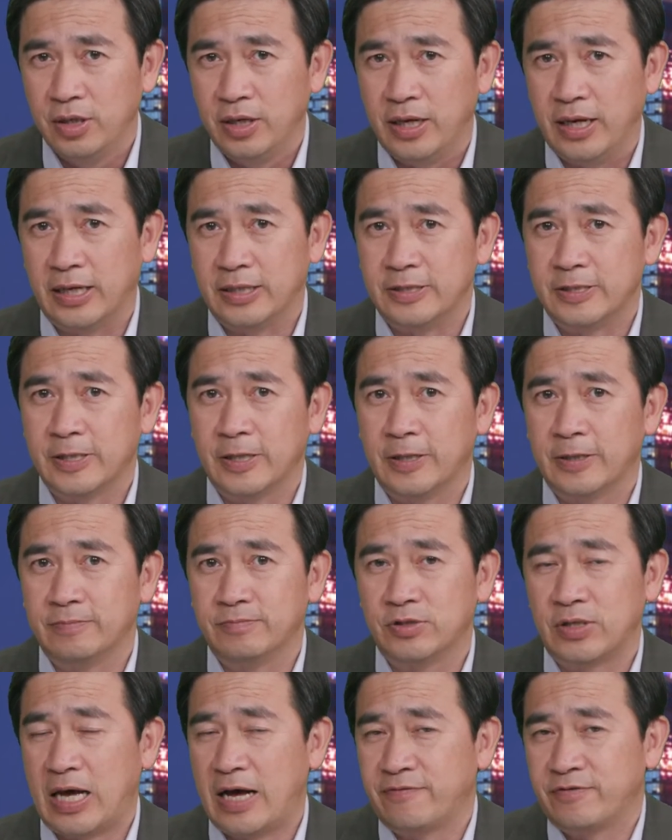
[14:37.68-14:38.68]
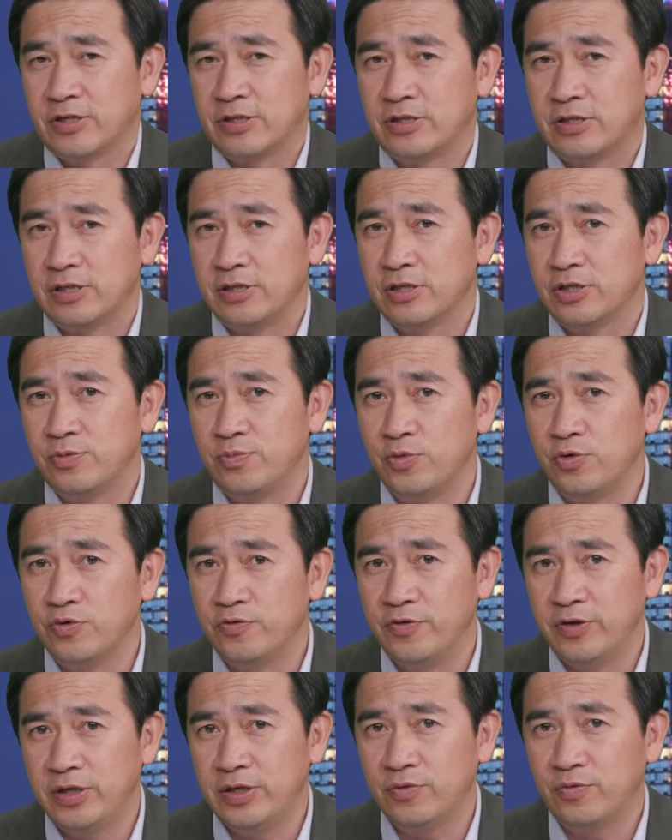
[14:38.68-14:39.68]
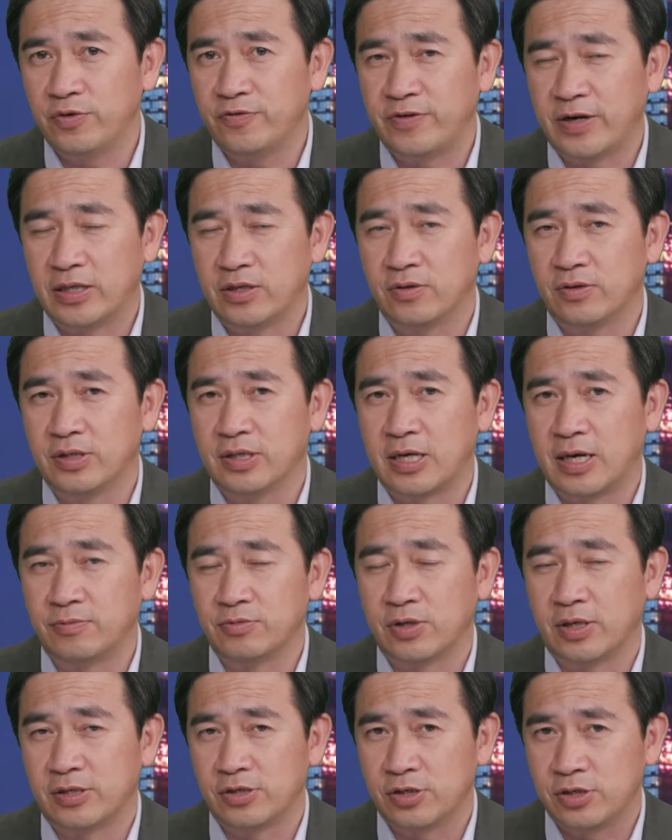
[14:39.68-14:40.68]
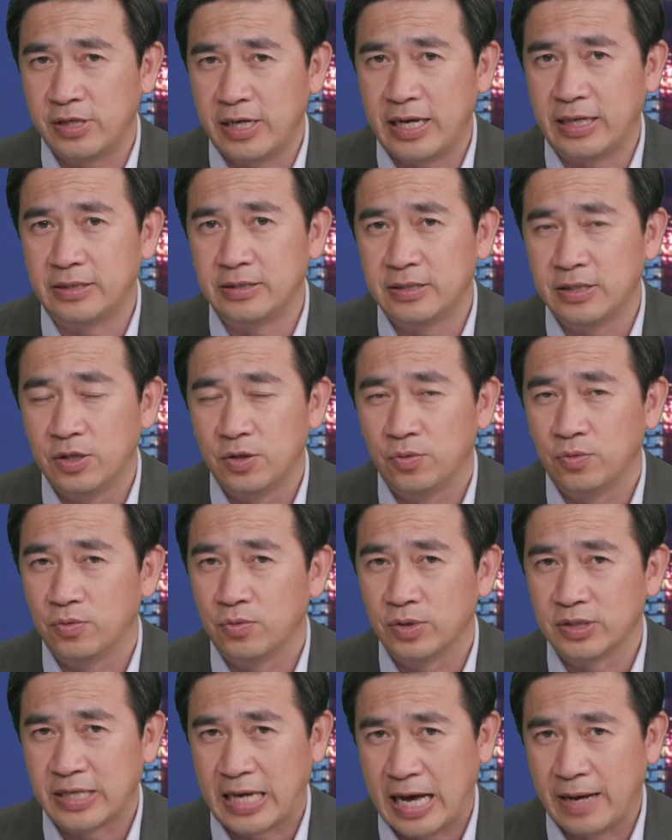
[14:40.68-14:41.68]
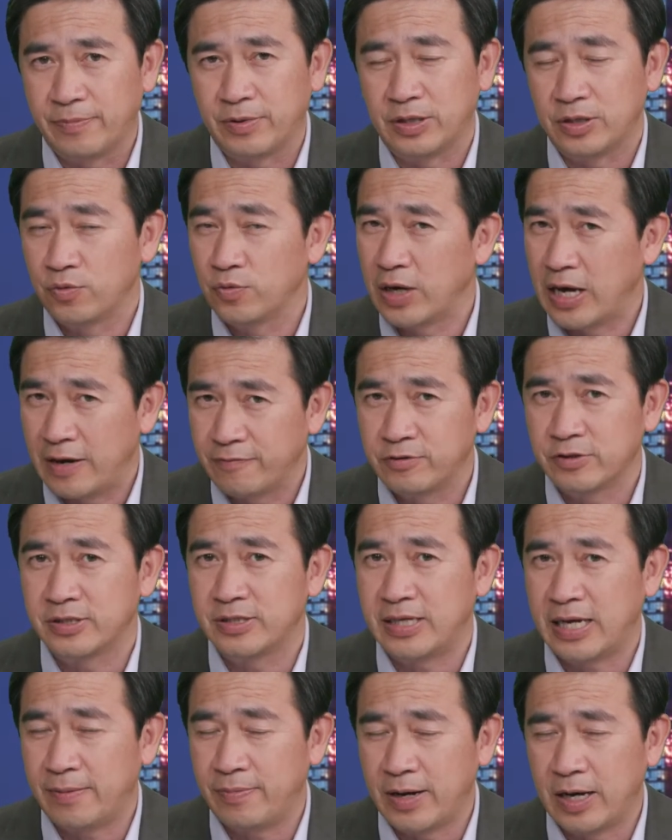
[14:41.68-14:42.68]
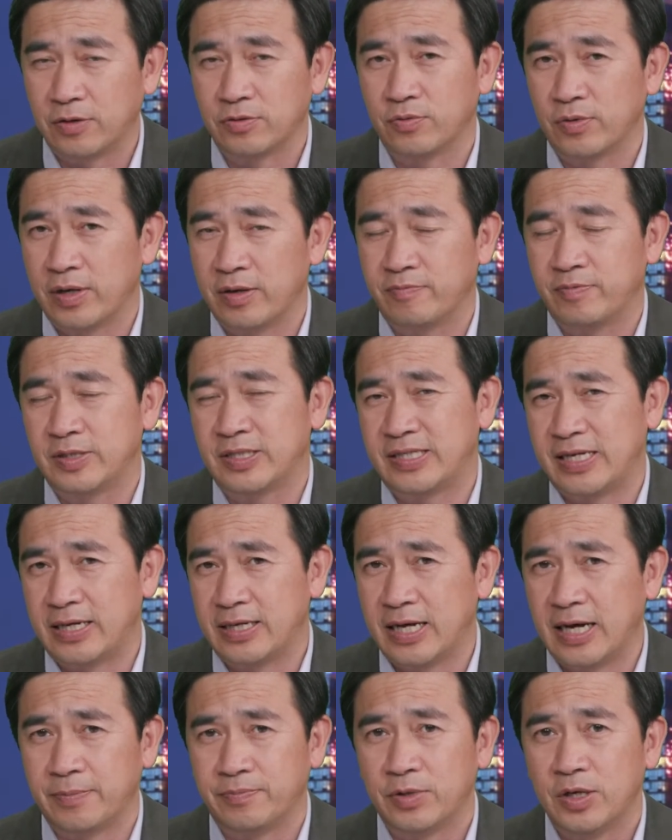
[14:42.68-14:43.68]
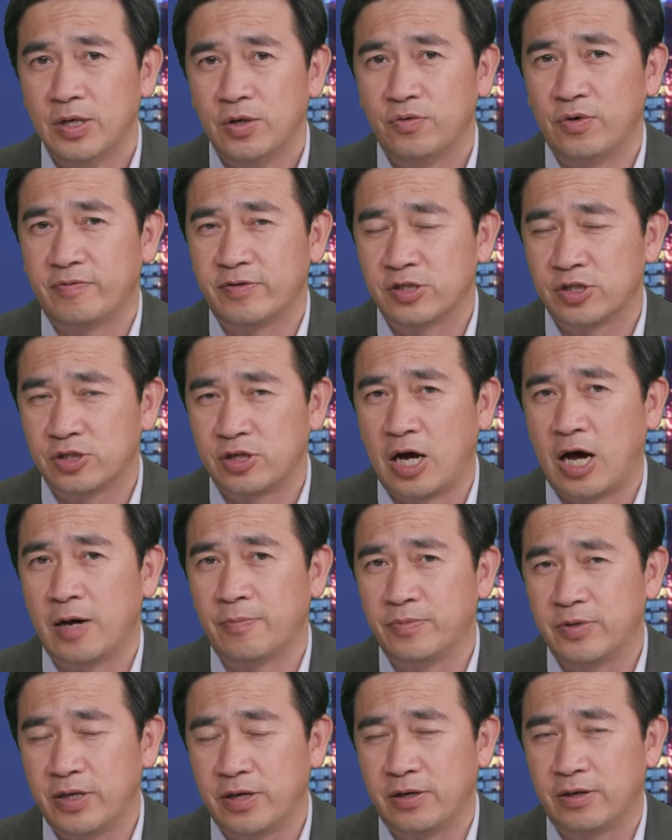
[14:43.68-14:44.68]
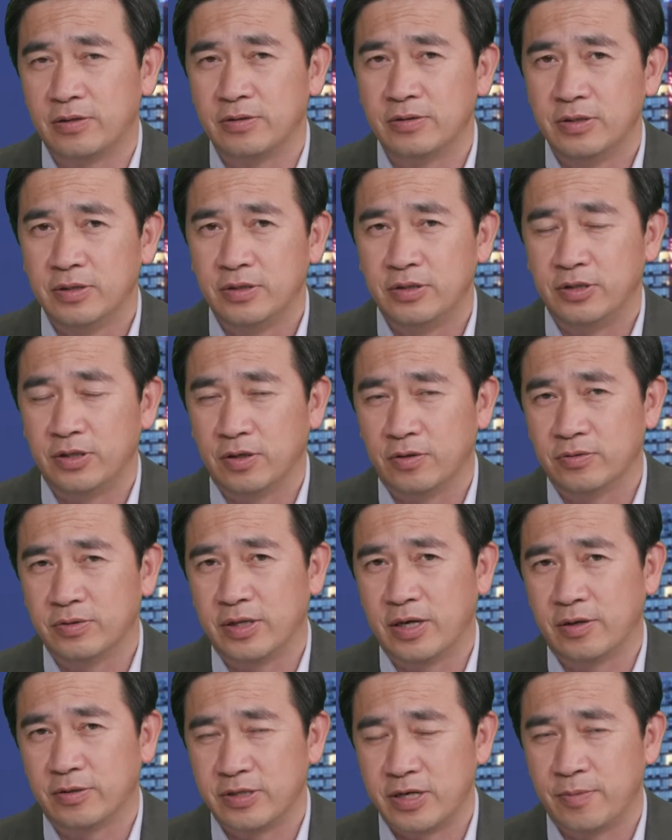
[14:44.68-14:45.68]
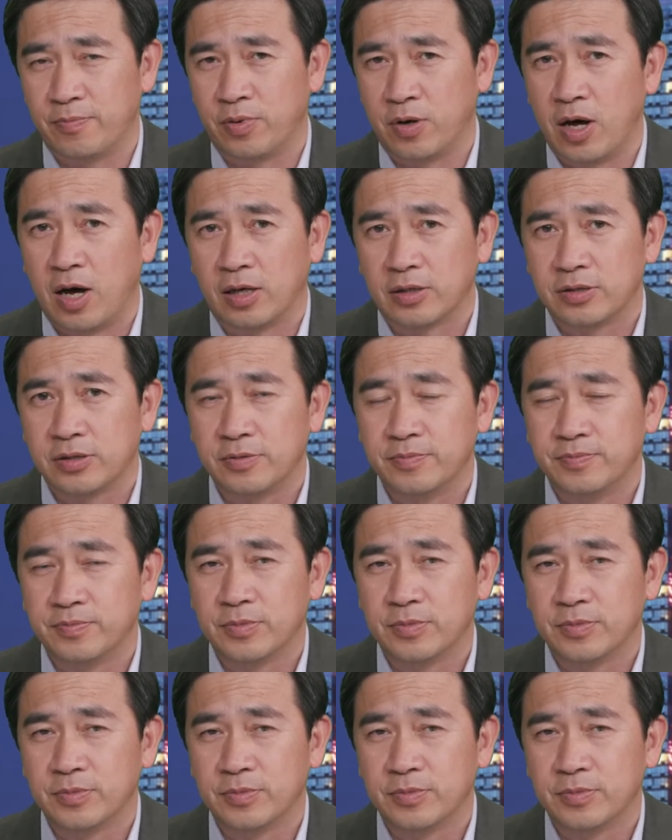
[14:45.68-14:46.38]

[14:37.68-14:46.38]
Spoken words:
And so after seeing this movie, we finally come to understand what's happening. We have to step out. We have to stand up. We have to stop their plot.